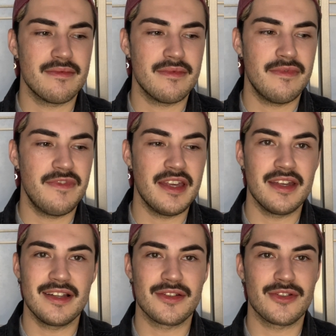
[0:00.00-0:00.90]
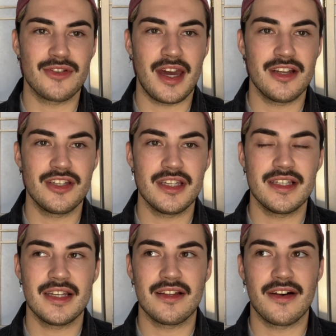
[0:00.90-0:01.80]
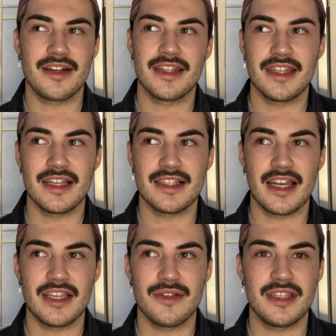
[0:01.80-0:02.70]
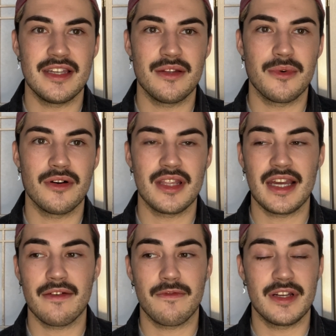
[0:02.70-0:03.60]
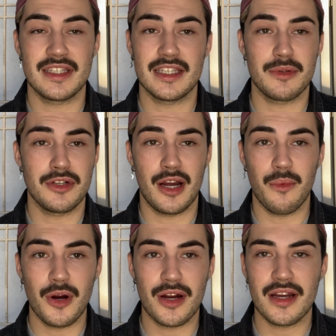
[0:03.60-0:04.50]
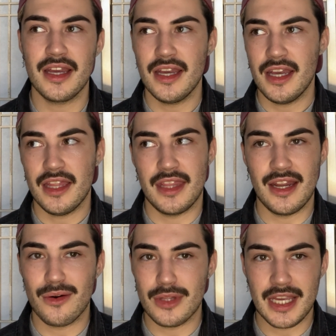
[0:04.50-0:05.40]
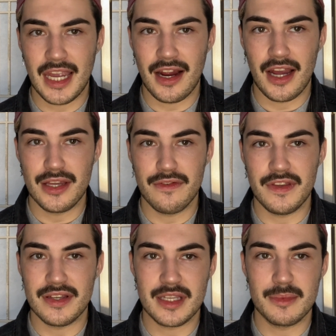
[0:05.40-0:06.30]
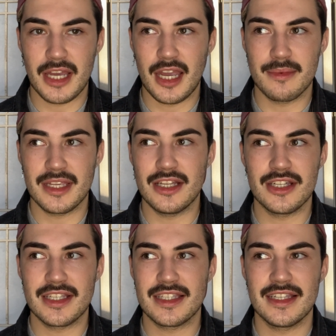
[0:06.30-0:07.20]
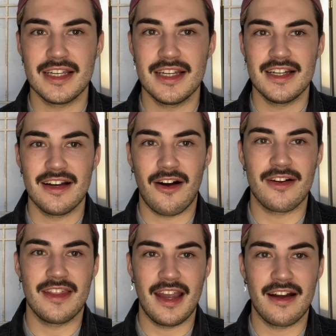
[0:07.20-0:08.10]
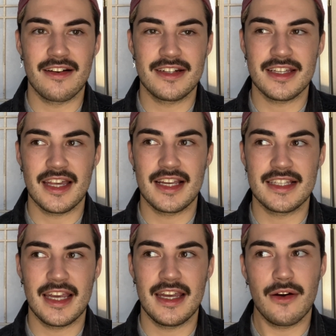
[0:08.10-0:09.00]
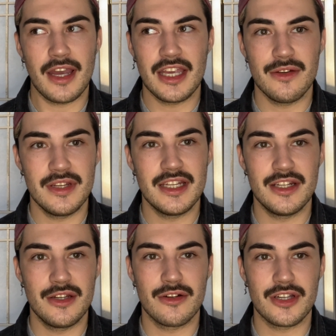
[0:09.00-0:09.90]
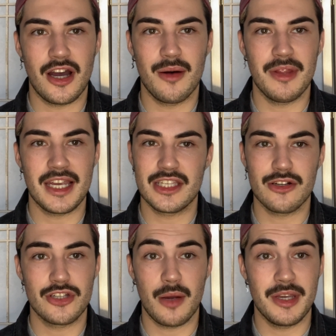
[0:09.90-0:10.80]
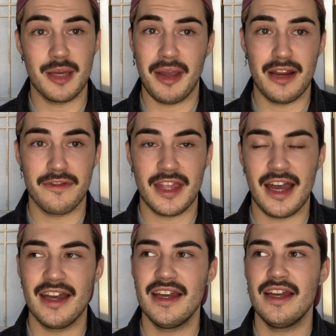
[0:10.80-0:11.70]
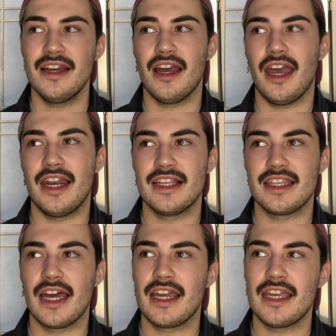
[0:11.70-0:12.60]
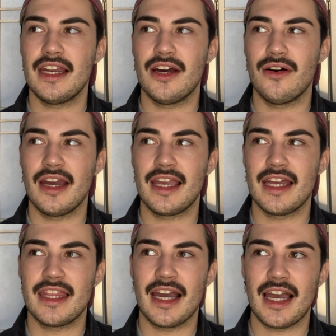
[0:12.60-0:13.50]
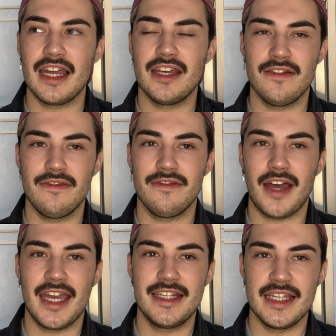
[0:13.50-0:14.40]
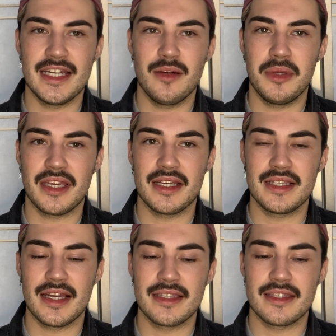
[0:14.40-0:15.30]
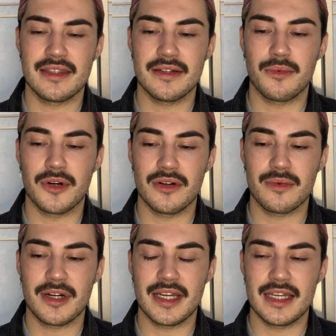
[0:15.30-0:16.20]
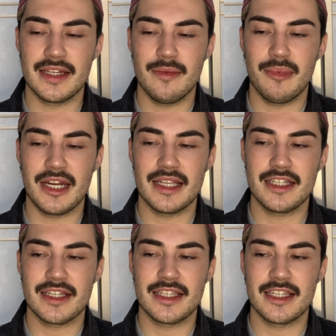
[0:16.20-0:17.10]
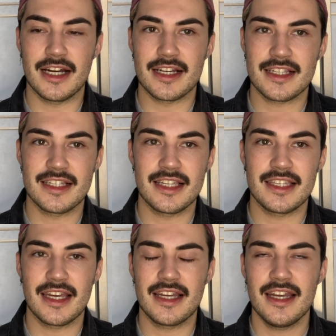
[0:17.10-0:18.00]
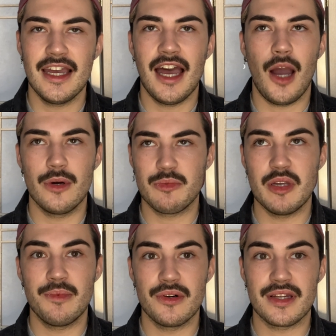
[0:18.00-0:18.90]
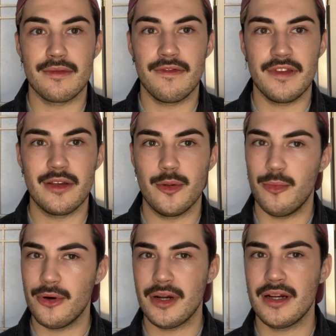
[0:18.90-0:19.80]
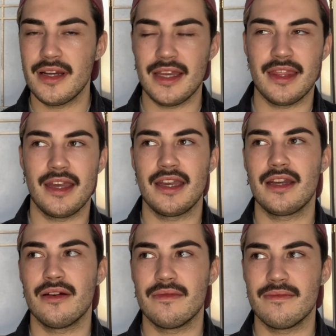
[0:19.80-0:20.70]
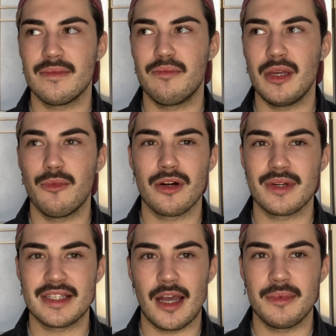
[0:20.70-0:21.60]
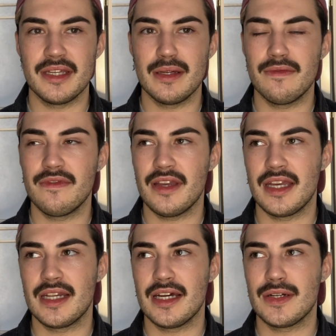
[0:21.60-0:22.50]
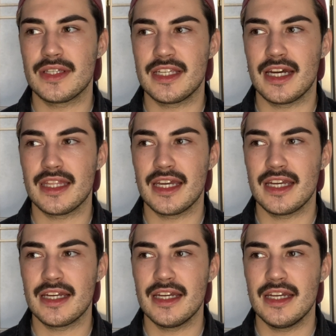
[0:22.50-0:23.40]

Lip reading: feelings or strategies in a lot of the things that you see in the world. Like, for instance, when you're at work, they don't really care how you feel sometimes. They just are there to like say, okay, you need to do your job, like it's your job, you get paid for that. And it's like, you know, I get that kind of idea because that's the world we're in, but it just sucks because it's like, I wish people could feel more and like be more receptive and understand like